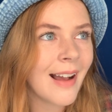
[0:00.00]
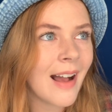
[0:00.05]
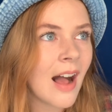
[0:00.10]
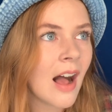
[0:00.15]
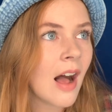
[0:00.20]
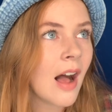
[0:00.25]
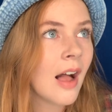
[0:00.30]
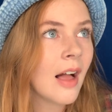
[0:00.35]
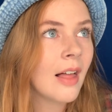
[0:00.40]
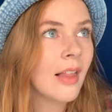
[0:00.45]

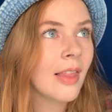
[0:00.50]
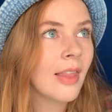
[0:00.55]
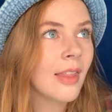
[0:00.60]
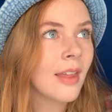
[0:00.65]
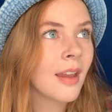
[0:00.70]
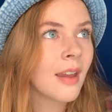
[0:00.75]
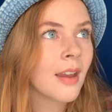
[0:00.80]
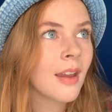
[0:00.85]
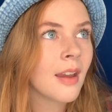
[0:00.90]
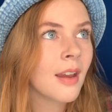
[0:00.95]

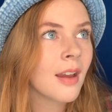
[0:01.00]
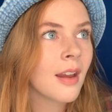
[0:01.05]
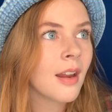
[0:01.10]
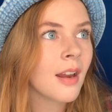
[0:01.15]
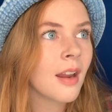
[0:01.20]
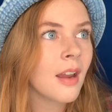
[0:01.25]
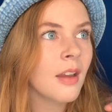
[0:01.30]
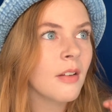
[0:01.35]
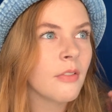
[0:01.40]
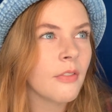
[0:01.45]
I'll
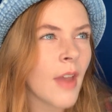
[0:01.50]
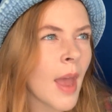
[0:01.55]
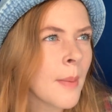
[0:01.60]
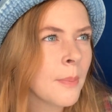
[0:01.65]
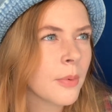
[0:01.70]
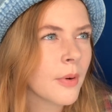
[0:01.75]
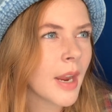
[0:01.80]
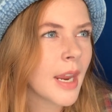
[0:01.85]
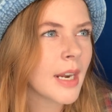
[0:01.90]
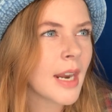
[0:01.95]

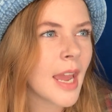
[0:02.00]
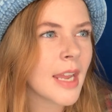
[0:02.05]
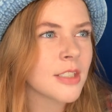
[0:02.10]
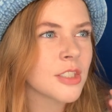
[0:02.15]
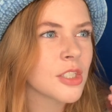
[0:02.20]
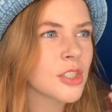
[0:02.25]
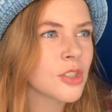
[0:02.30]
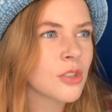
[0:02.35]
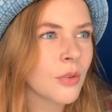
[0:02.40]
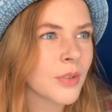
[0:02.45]
evaporate. I
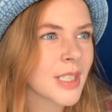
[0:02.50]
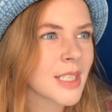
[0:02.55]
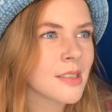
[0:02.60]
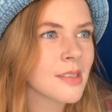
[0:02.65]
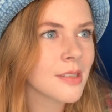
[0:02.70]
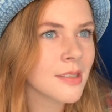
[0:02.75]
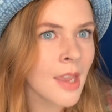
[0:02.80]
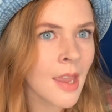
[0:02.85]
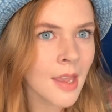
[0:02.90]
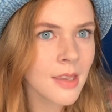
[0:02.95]
just don't
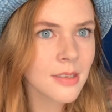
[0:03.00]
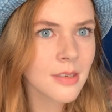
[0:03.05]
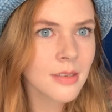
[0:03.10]
exist.